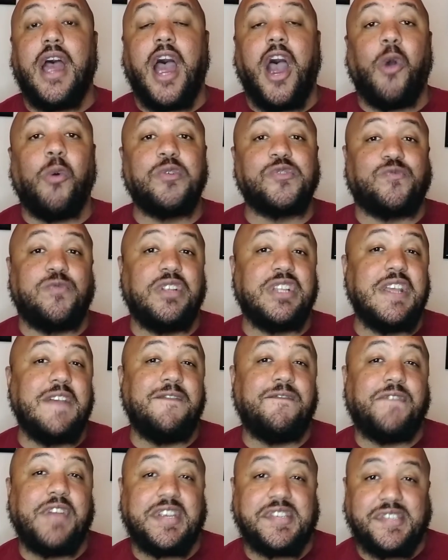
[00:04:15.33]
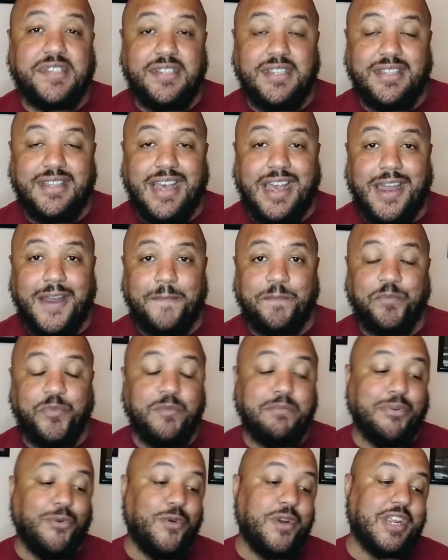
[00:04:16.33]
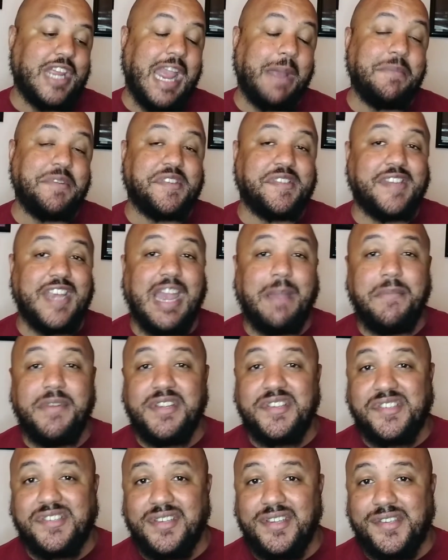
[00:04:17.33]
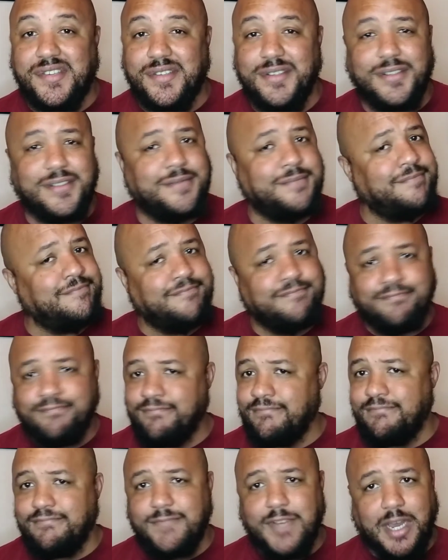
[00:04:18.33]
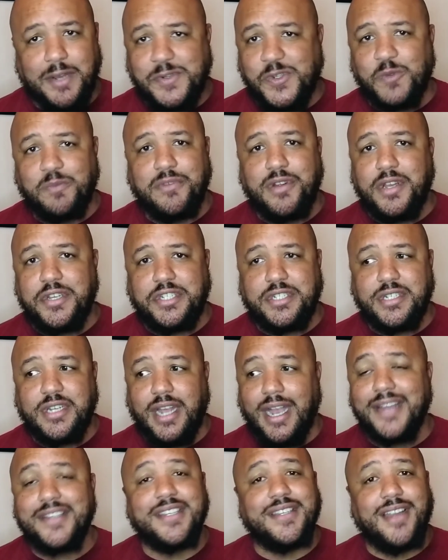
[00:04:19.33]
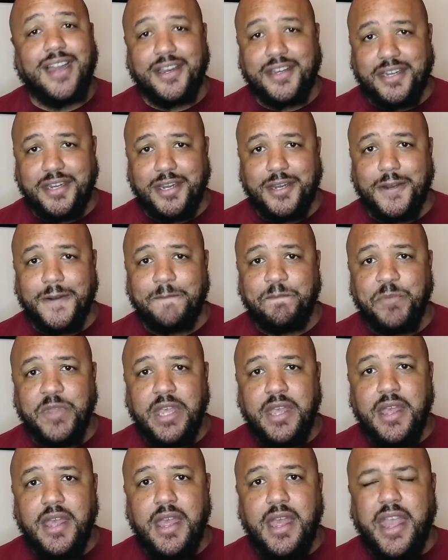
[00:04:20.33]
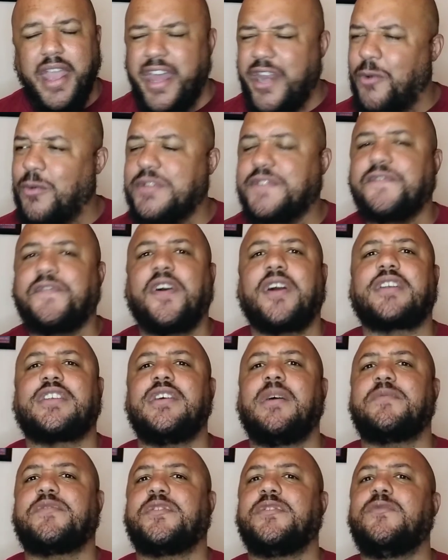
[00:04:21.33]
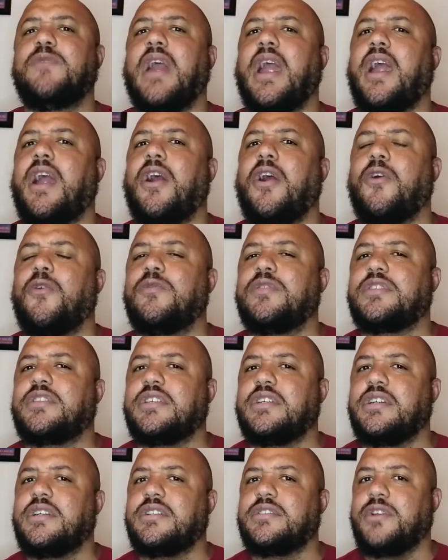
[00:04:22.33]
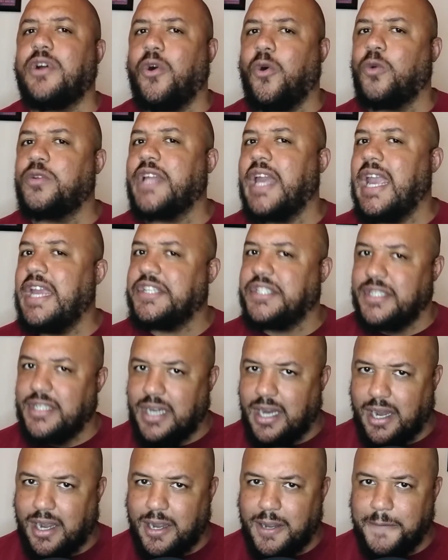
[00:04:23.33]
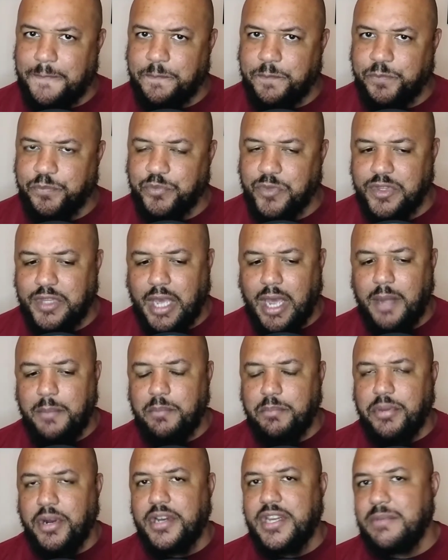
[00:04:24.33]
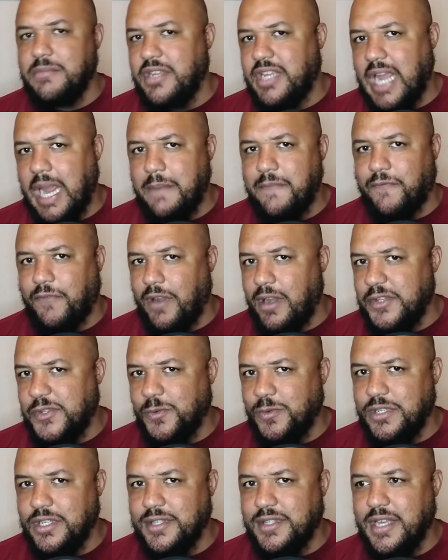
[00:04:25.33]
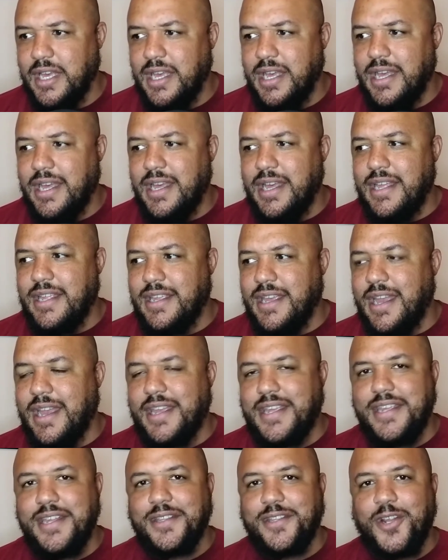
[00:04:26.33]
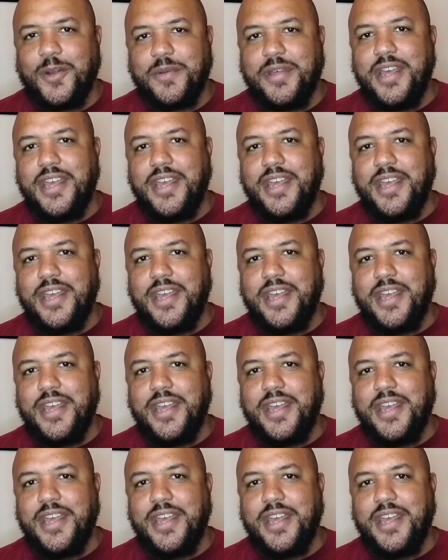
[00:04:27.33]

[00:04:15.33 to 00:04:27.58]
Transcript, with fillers: I was really invested in that. But when it came to Sam and his sister, not so much. I did not care. And it was fucked up too how the, the old Asian guy that Bucky became friends with, yeah, he ended up,